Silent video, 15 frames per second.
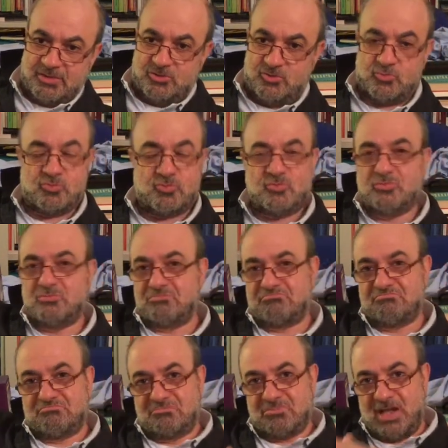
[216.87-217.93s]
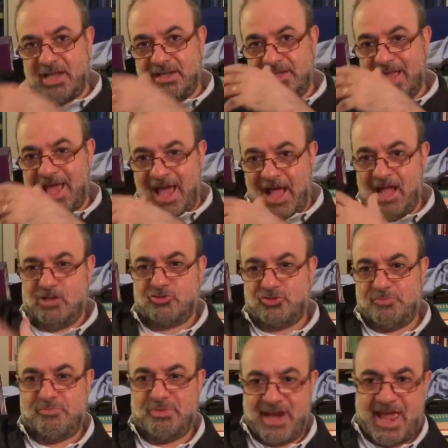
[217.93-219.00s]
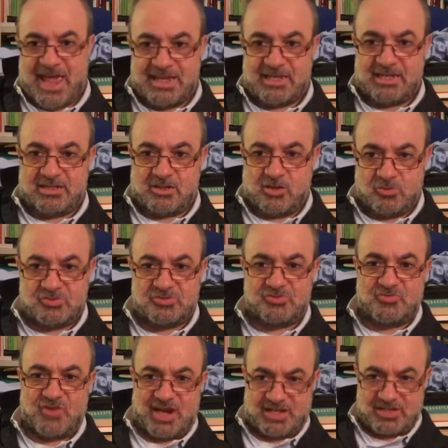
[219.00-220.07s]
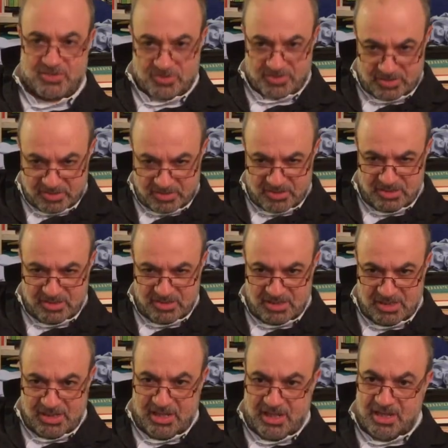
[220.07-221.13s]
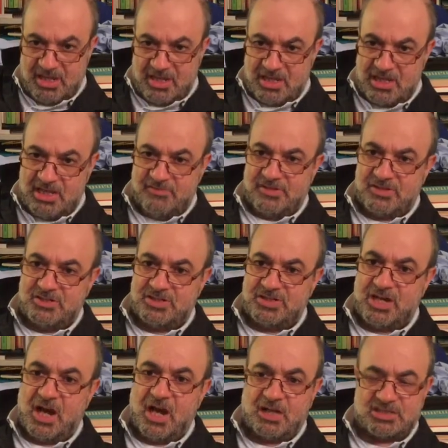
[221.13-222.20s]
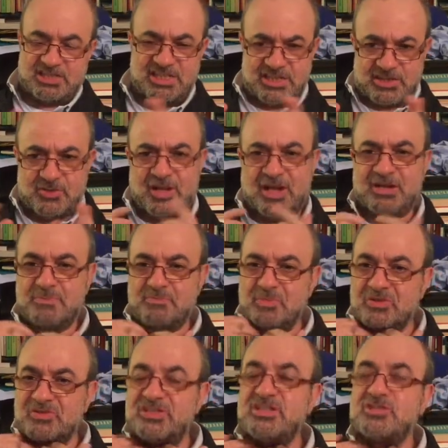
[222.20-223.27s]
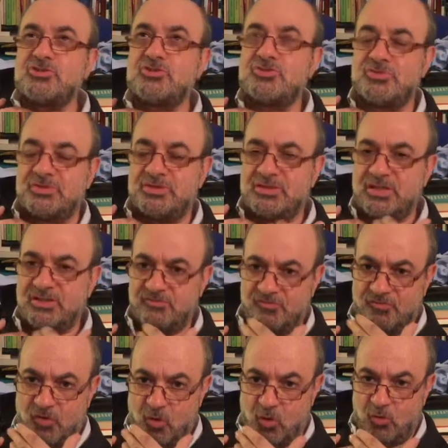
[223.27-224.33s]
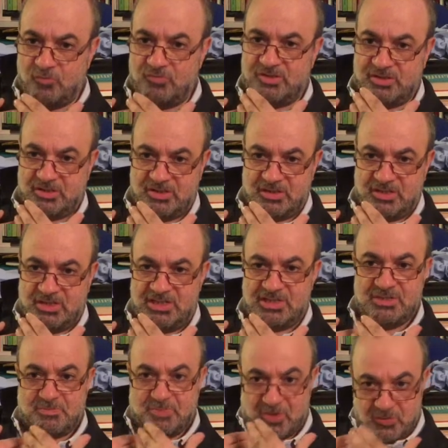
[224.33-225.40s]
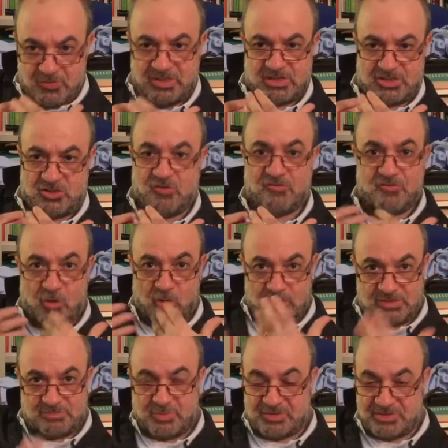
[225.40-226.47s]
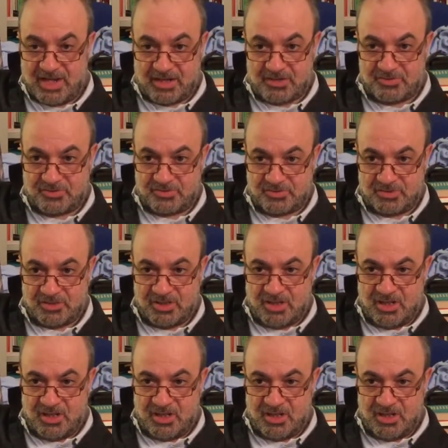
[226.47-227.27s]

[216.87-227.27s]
to an algebraic construction. Even the articulatory position involved in the process of voice production